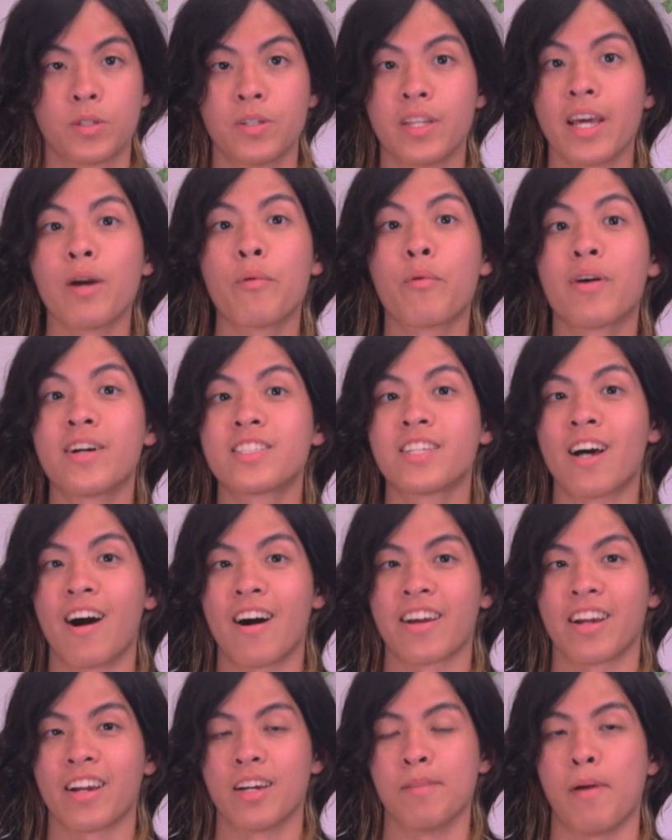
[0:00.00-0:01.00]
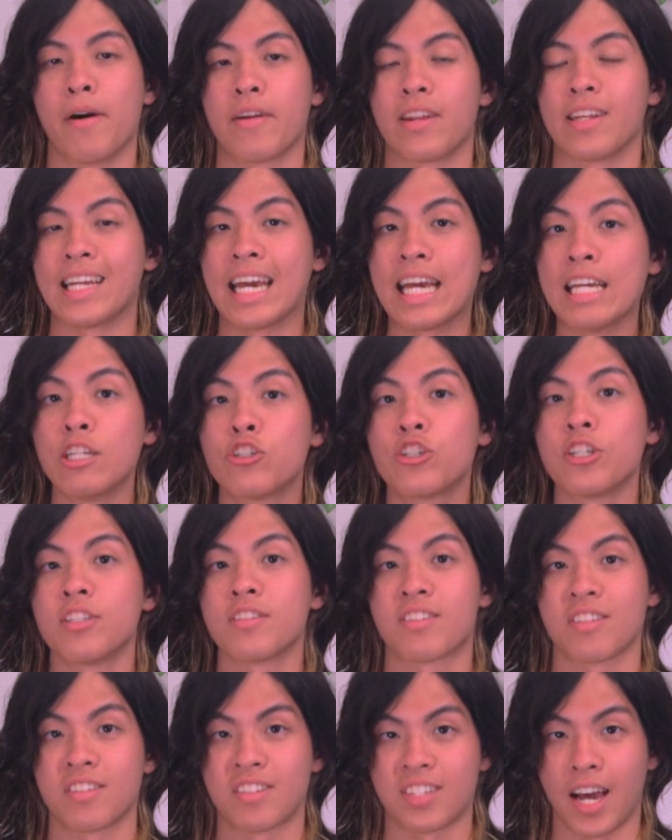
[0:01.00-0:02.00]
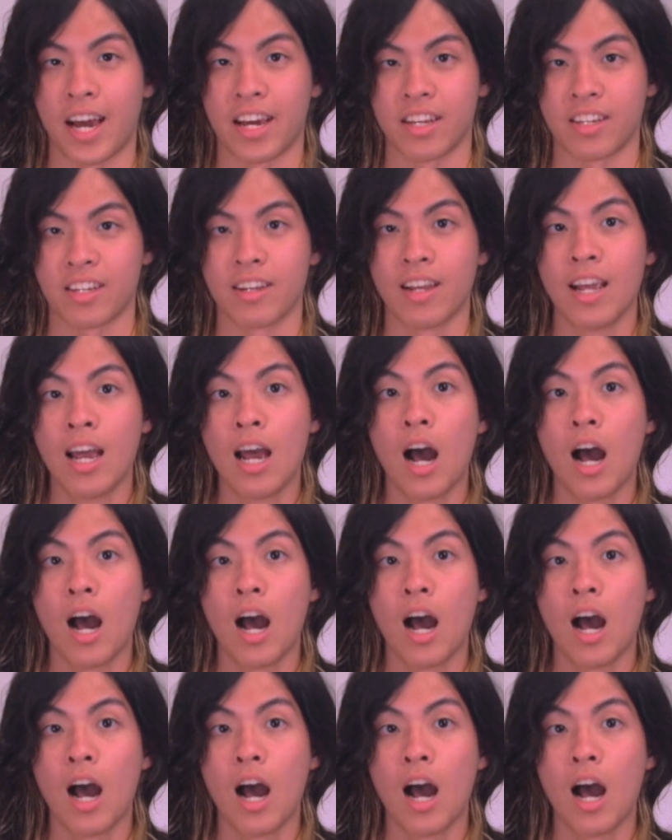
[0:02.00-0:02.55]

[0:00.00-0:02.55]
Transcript: Today we're talking about an ancient society,